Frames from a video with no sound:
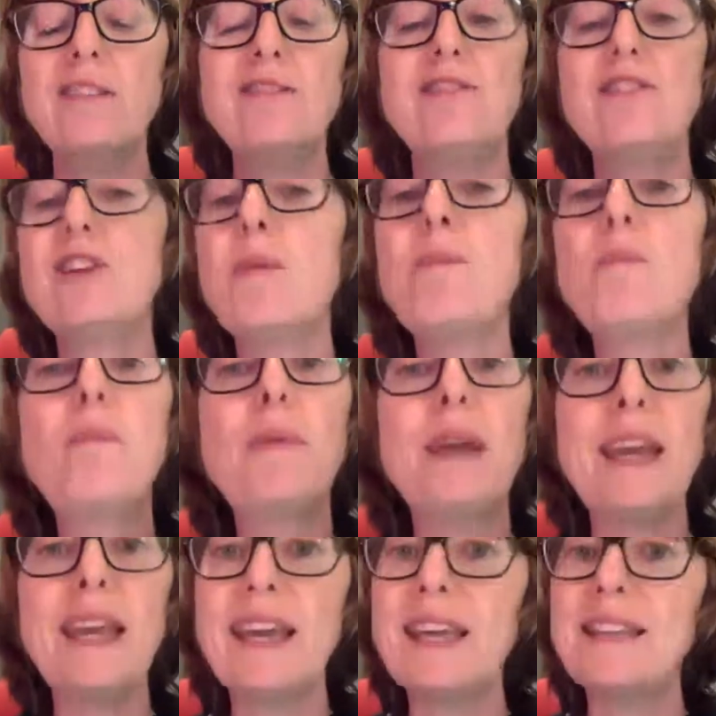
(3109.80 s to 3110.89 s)

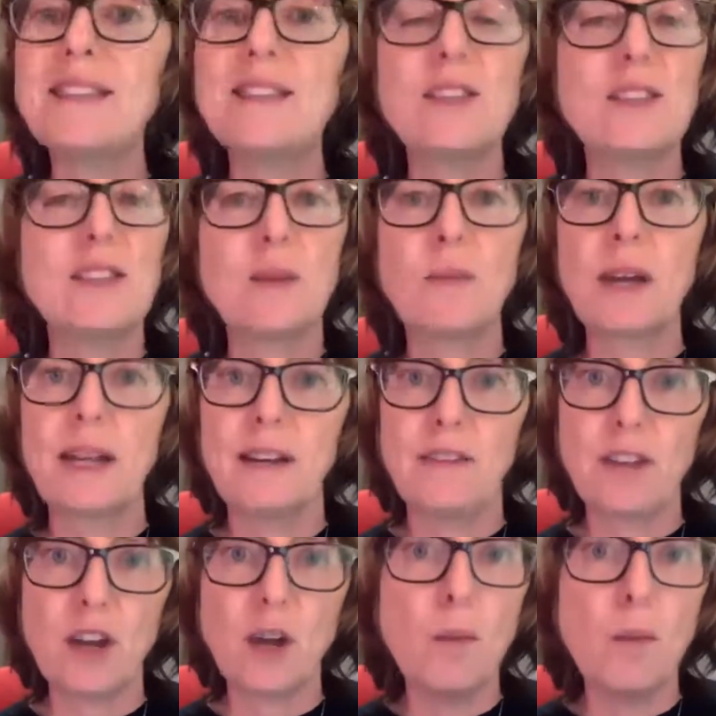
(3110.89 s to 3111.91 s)
jumping into some kind of